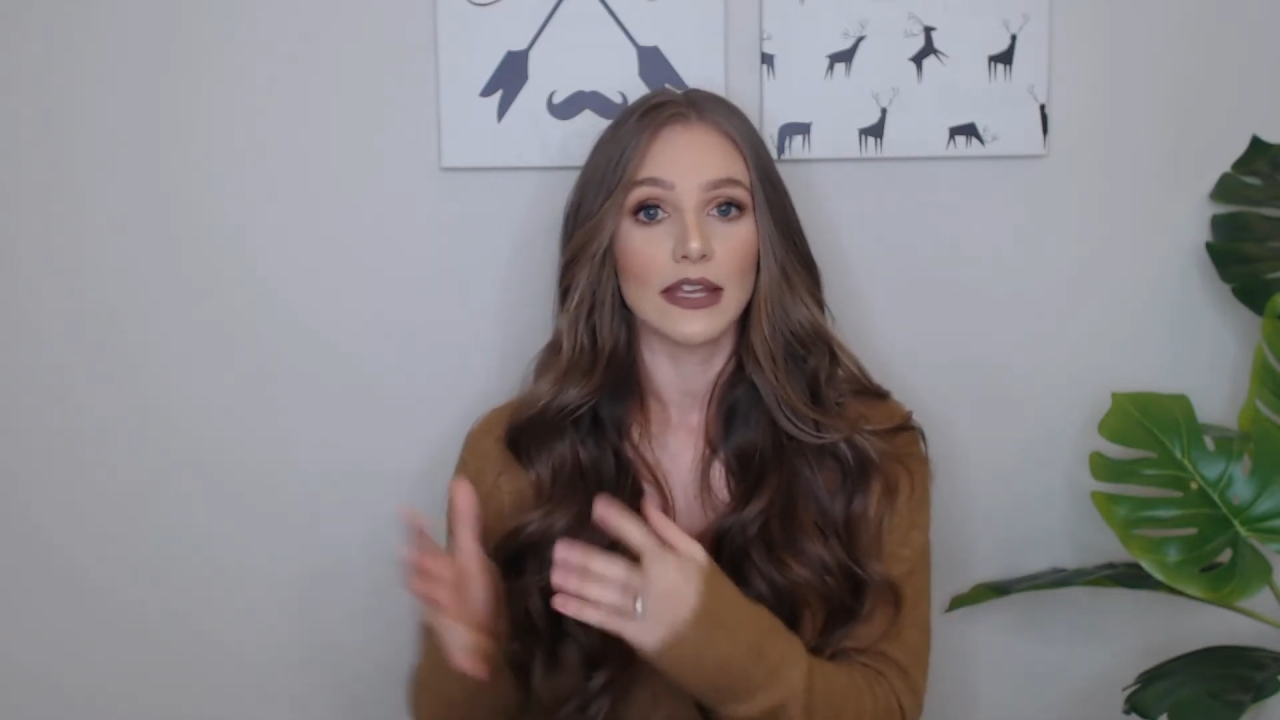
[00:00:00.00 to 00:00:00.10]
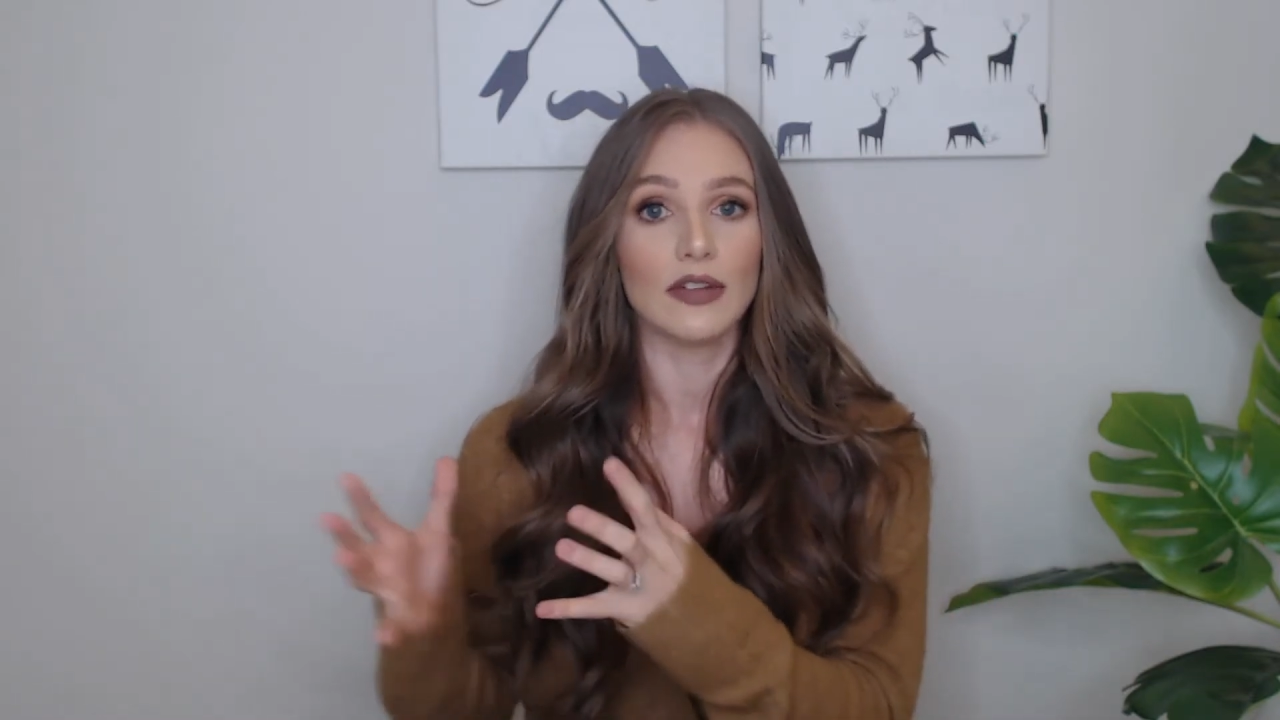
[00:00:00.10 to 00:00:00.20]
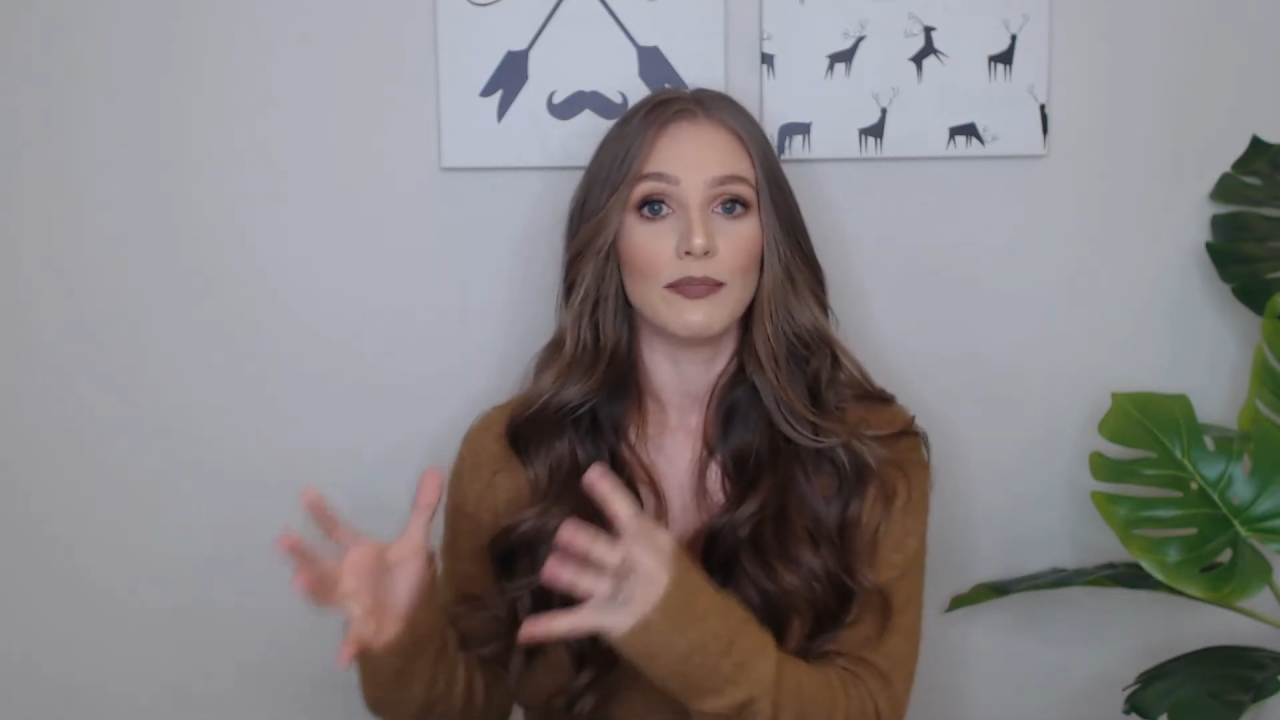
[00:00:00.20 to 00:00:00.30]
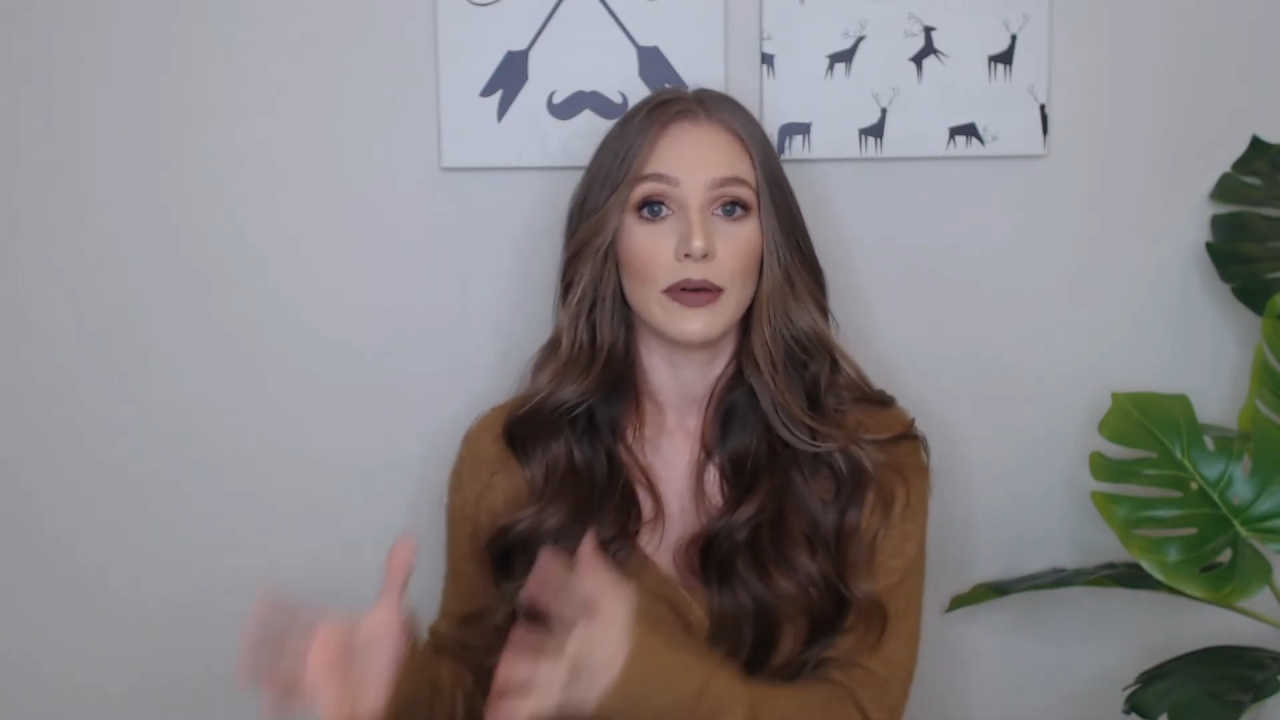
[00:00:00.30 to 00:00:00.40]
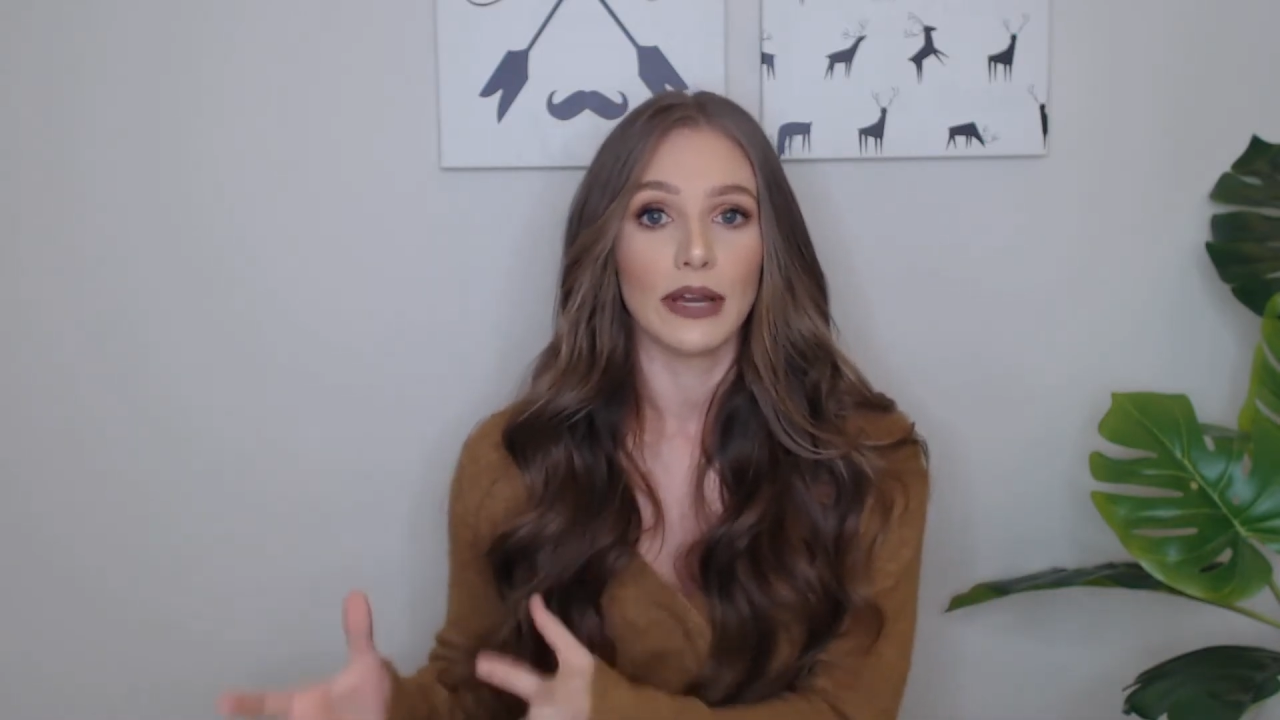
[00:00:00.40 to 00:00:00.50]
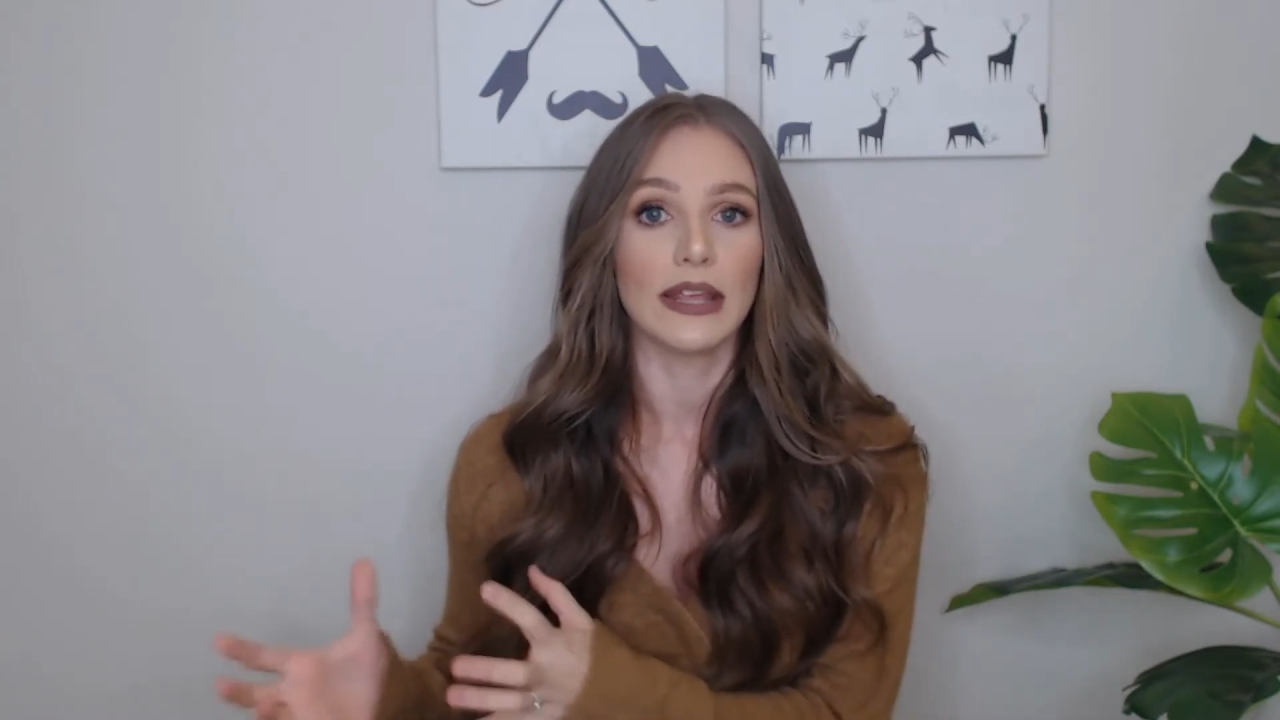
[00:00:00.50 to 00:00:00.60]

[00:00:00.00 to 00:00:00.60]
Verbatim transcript: and you put